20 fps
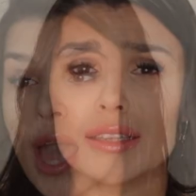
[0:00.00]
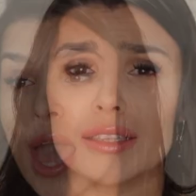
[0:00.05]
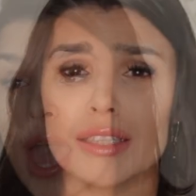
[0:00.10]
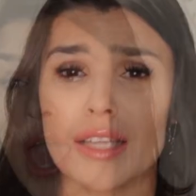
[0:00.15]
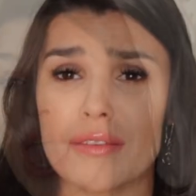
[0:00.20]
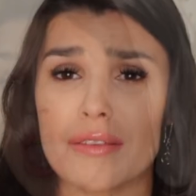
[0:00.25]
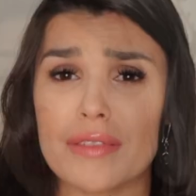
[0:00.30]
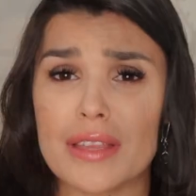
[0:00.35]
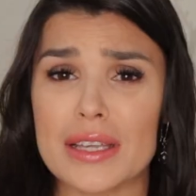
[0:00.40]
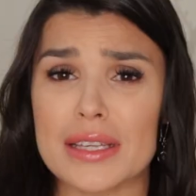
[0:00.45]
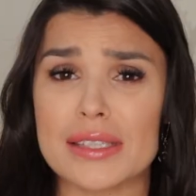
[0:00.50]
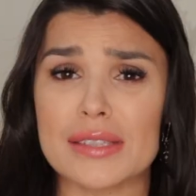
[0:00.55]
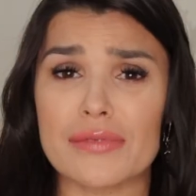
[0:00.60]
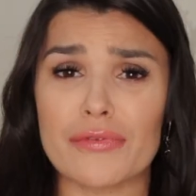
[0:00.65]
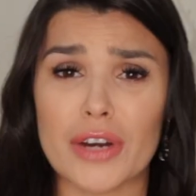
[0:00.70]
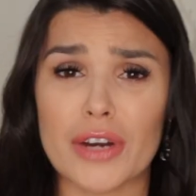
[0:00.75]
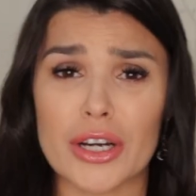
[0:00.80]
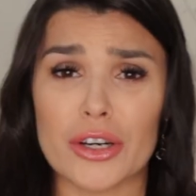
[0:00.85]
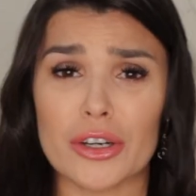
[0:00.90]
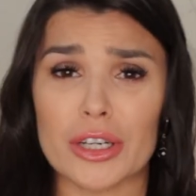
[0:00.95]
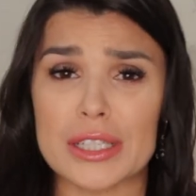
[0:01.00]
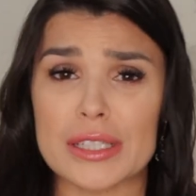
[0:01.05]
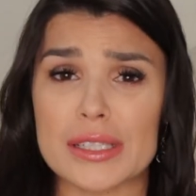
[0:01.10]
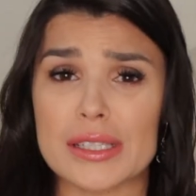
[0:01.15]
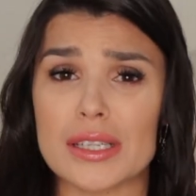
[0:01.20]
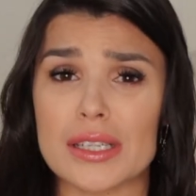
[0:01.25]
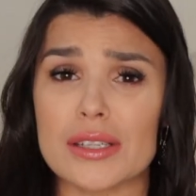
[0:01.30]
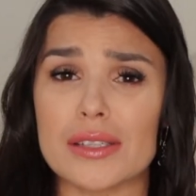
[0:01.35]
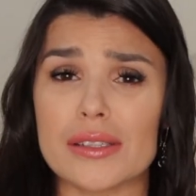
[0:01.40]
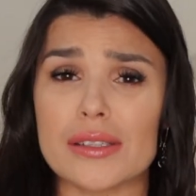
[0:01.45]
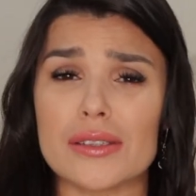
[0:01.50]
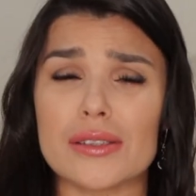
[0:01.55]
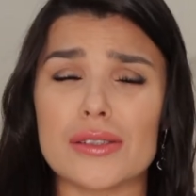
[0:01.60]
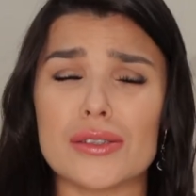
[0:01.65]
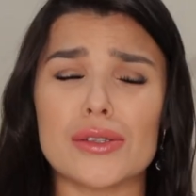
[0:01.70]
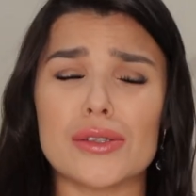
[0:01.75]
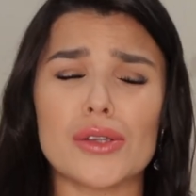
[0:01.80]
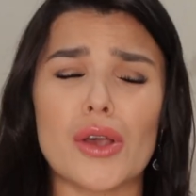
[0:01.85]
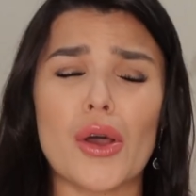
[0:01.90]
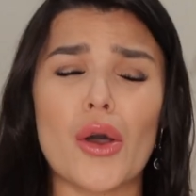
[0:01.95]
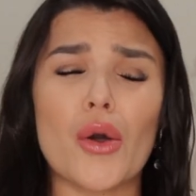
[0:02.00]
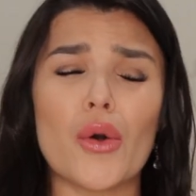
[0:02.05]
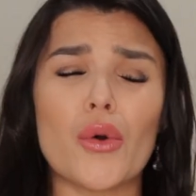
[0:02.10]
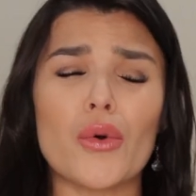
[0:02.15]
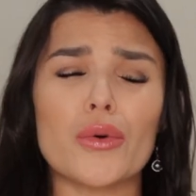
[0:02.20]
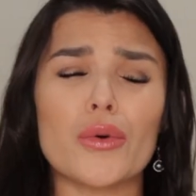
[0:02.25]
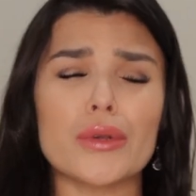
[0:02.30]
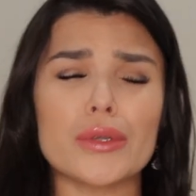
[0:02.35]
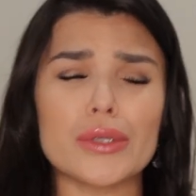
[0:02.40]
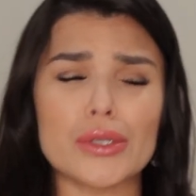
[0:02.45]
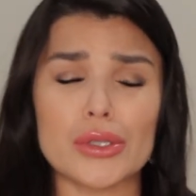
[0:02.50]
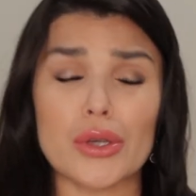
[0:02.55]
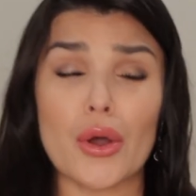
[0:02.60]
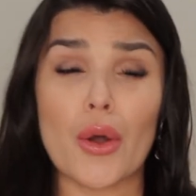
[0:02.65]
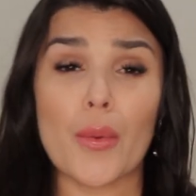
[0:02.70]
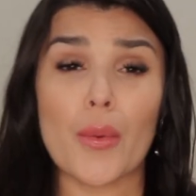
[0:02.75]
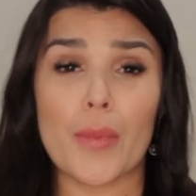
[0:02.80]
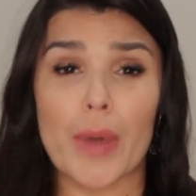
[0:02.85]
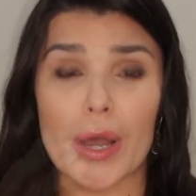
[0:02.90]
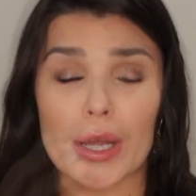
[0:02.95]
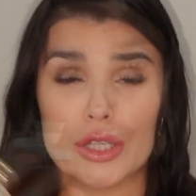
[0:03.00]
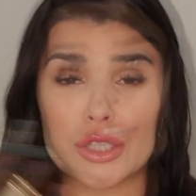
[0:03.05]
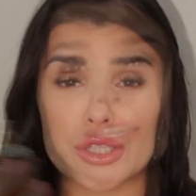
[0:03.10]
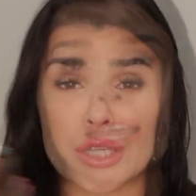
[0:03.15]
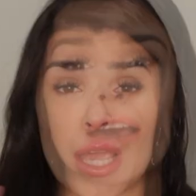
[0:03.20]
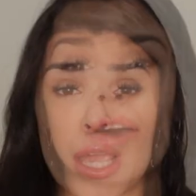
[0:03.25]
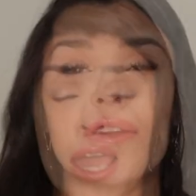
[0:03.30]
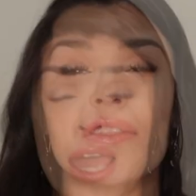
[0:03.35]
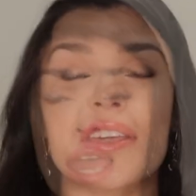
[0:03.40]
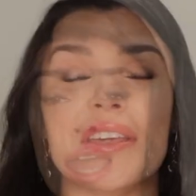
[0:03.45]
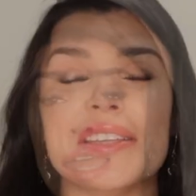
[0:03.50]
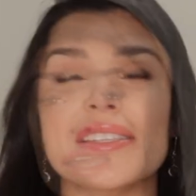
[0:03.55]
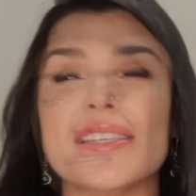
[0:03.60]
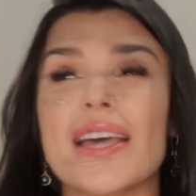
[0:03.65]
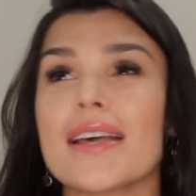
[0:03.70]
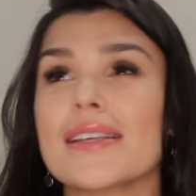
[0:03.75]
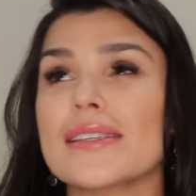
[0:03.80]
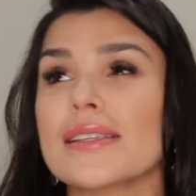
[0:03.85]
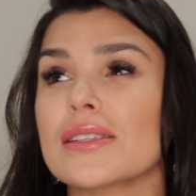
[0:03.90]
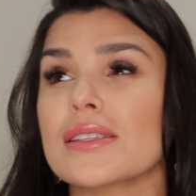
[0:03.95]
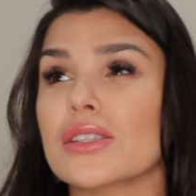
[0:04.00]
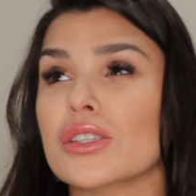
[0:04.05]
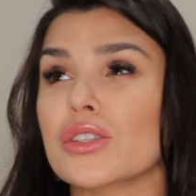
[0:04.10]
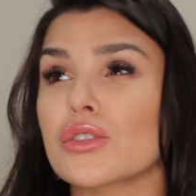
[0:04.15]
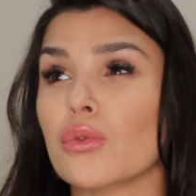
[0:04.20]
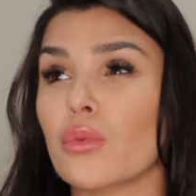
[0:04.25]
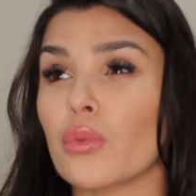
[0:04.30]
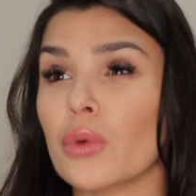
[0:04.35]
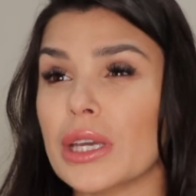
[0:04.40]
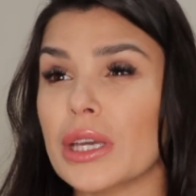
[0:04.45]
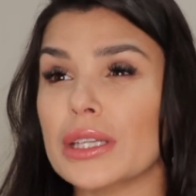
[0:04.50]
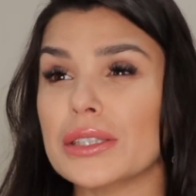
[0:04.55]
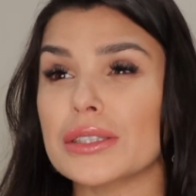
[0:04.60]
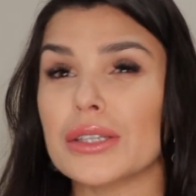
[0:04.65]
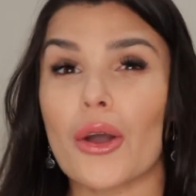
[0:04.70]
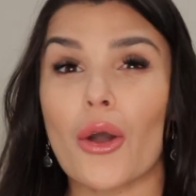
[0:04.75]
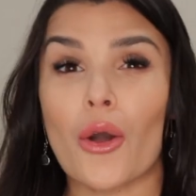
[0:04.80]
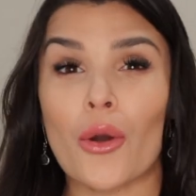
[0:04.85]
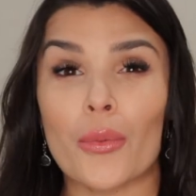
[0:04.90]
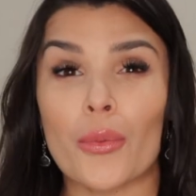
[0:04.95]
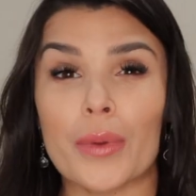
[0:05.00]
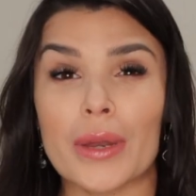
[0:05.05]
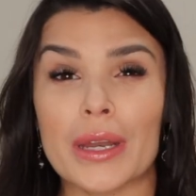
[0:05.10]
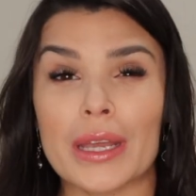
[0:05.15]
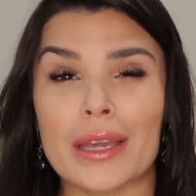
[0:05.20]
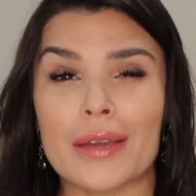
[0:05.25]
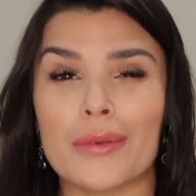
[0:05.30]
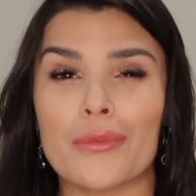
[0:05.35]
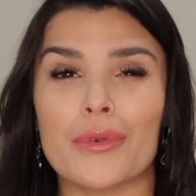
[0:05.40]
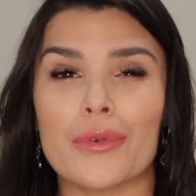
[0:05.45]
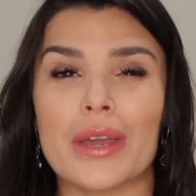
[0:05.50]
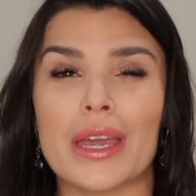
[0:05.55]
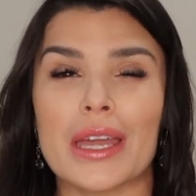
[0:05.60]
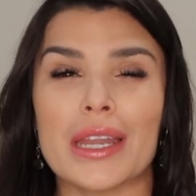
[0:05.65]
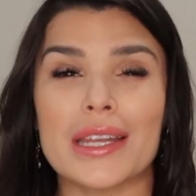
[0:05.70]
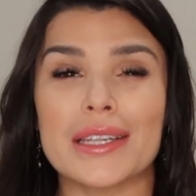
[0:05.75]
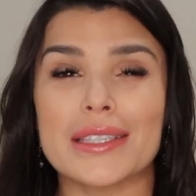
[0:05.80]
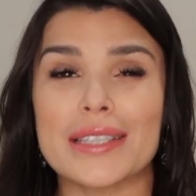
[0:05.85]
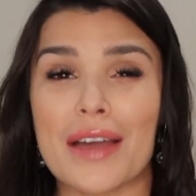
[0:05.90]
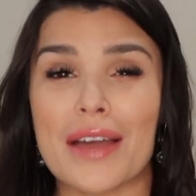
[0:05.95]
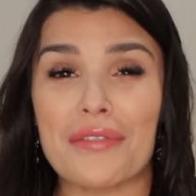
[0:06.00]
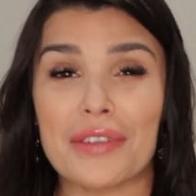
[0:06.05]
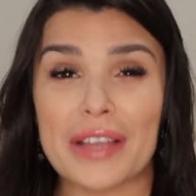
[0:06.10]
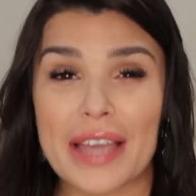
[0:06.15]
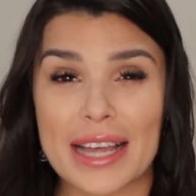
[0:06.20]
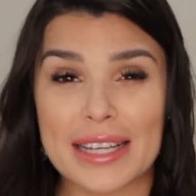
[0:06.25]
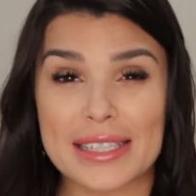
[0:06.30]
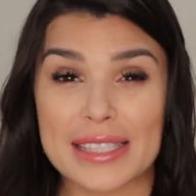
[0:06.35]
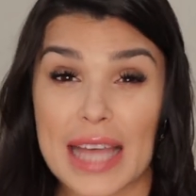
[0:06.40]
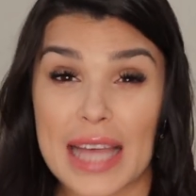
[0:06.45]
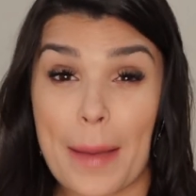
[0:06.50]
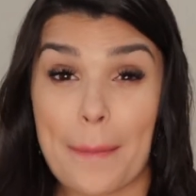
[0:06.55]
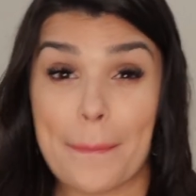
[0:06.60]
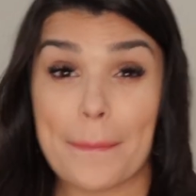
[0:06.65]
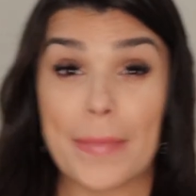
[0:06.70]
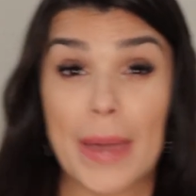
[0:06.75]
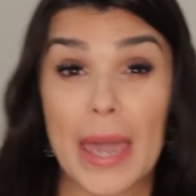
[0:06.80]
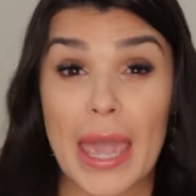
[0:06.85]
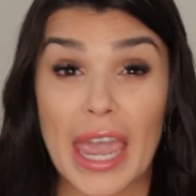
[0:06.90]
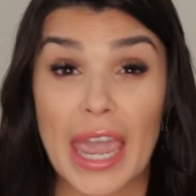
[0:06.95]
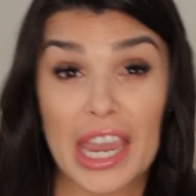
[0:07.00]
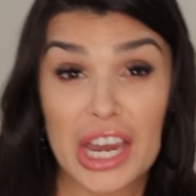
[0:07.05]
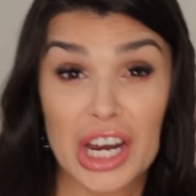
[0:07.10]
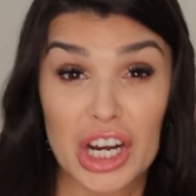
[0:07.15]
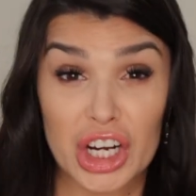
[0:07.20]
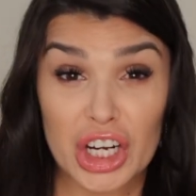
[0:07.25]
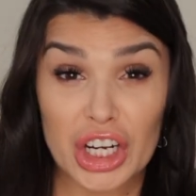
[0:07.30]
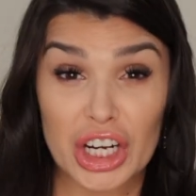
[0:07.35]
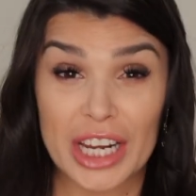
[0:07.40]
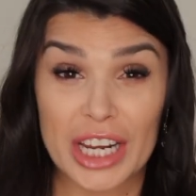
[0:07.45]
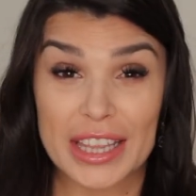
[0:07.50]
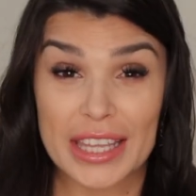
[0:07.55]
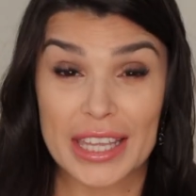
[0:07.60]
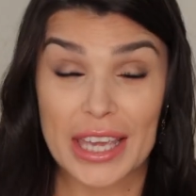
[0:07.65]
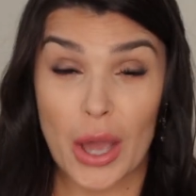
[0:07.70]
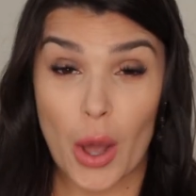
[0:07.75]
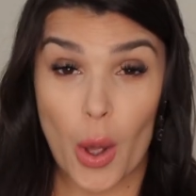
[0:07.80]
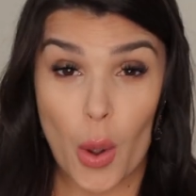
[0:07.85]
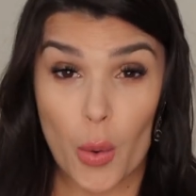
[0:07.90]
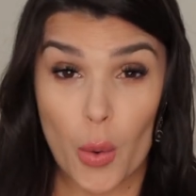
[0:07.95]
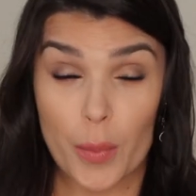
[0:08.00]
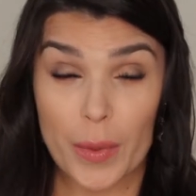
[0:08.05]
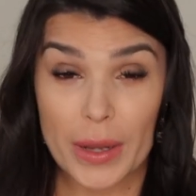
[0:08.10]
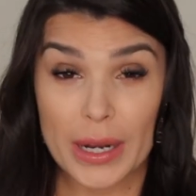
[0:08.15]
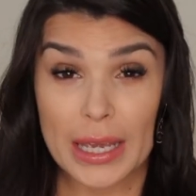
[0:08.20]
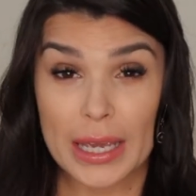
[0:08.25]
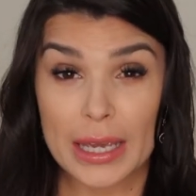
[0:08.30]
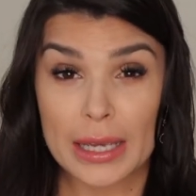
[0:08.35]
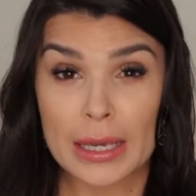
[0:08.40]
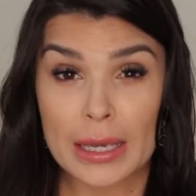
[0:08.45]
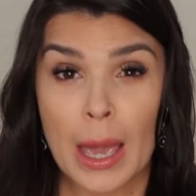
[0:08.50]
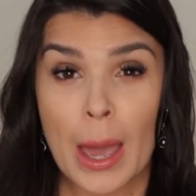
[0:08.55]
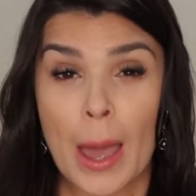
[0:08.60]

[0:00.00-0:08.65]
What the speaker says: I love this fragrance so much. Now this has a sweet opening, and it definitely has that pear in the opening,